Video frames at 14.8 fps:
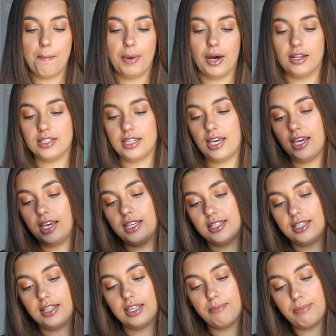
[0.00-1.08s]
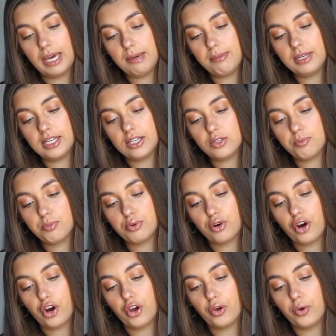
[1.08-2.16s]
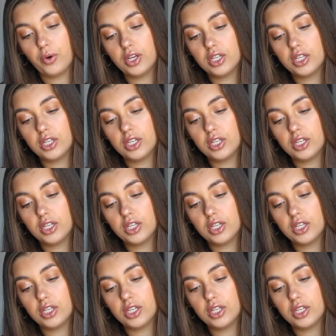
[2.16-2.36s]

but it is the Babyliss Pro